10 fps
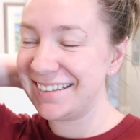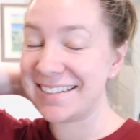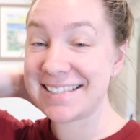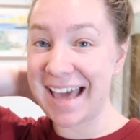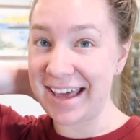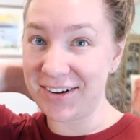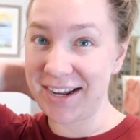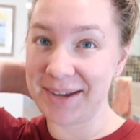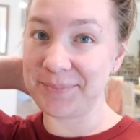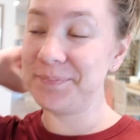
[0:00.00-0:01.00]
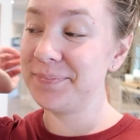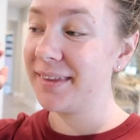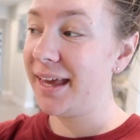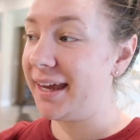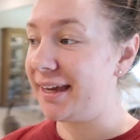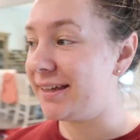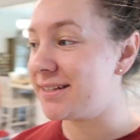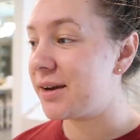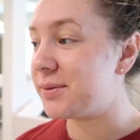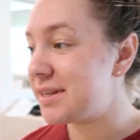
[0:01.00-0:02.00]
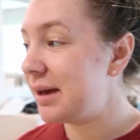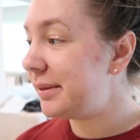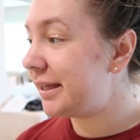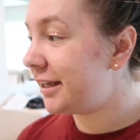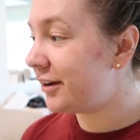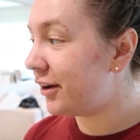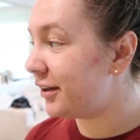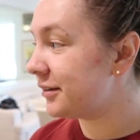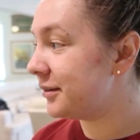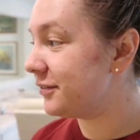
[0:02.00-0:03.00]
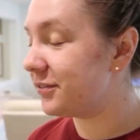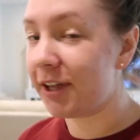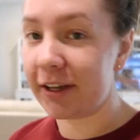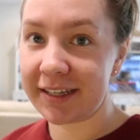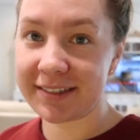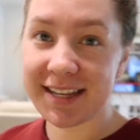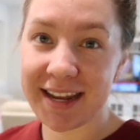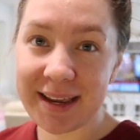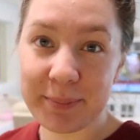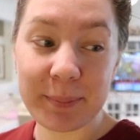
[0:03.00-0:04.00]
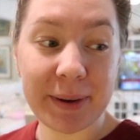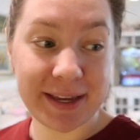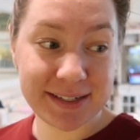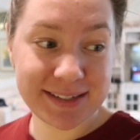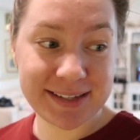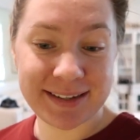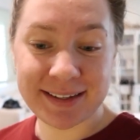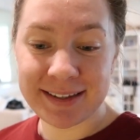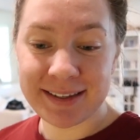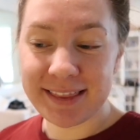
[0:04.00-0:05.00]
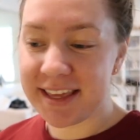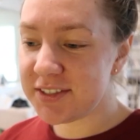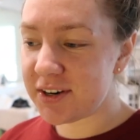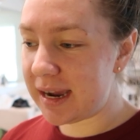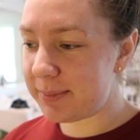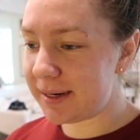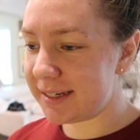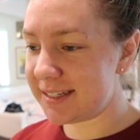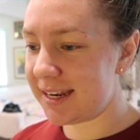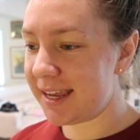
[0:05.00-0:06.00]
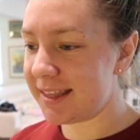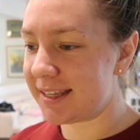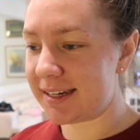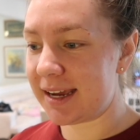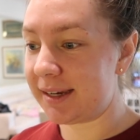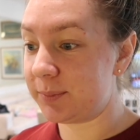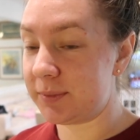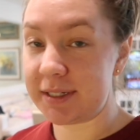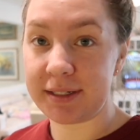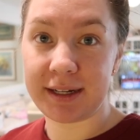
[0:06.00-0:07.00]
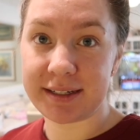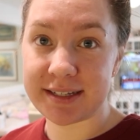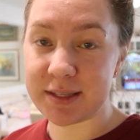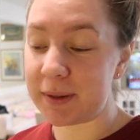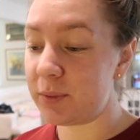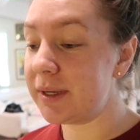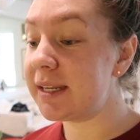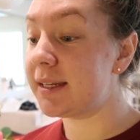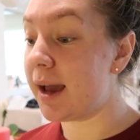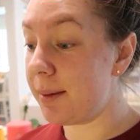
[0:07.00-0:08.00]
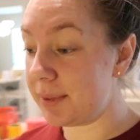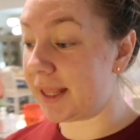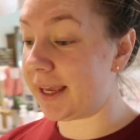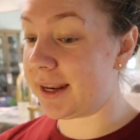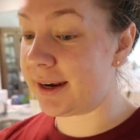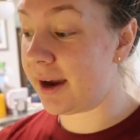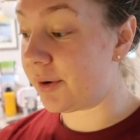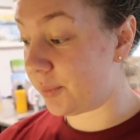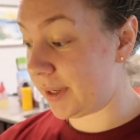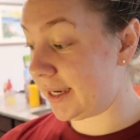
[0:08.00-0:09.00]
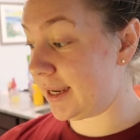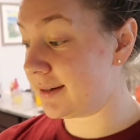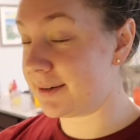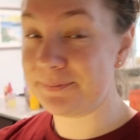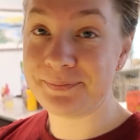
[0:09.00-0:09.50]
it's Saturday and I was not planning on vlogging today, but things are happening today that I did not anticipate. We did not plan our weekend.